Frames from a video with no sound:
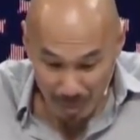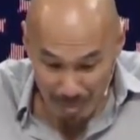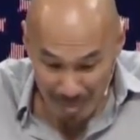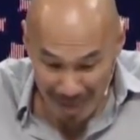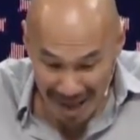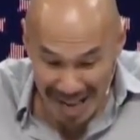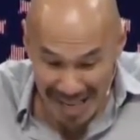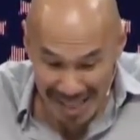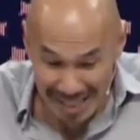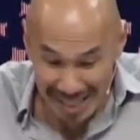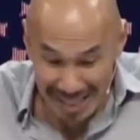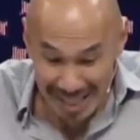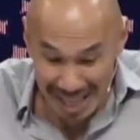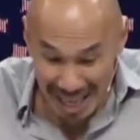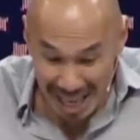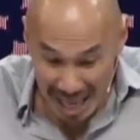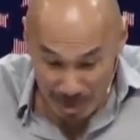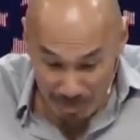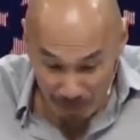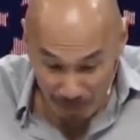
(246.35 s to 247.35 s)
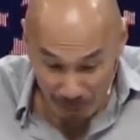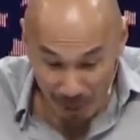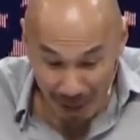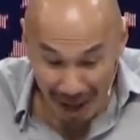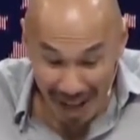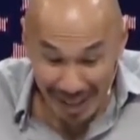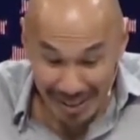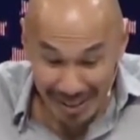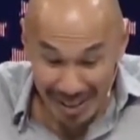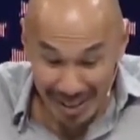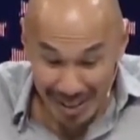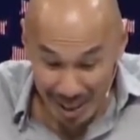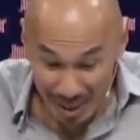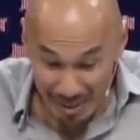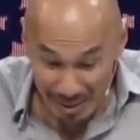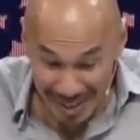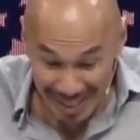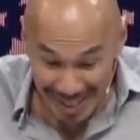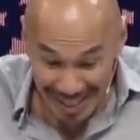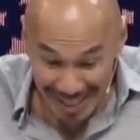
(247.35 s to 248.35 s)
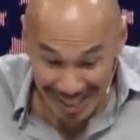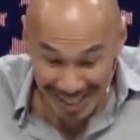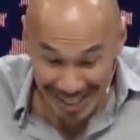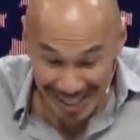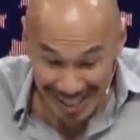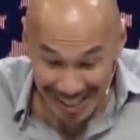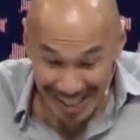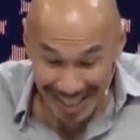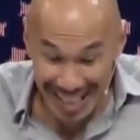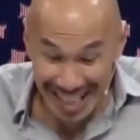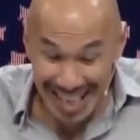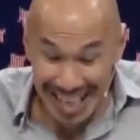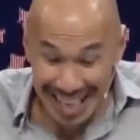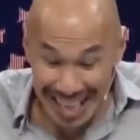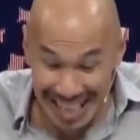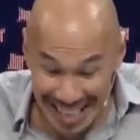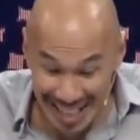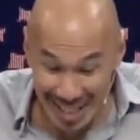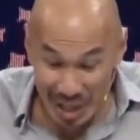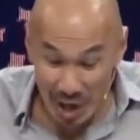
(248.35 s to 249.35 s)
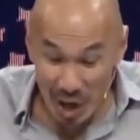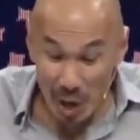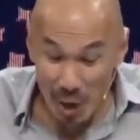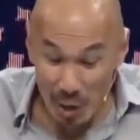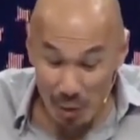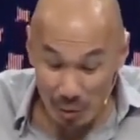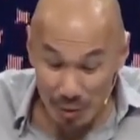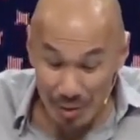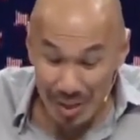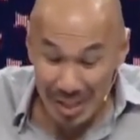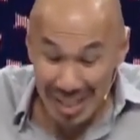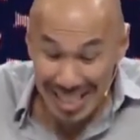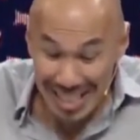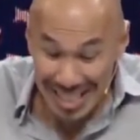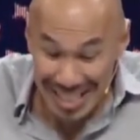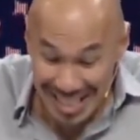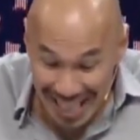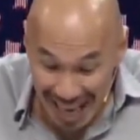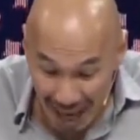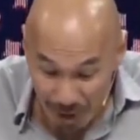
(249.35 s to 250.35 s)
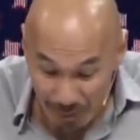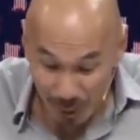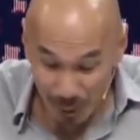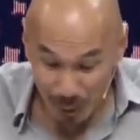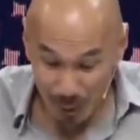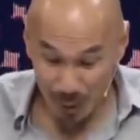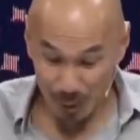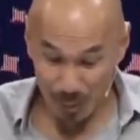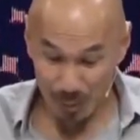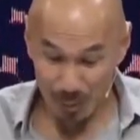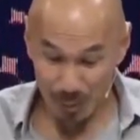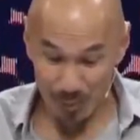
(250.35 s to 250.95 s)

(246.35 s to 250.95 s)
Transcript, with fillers: makes a practice of sinning is of the devil.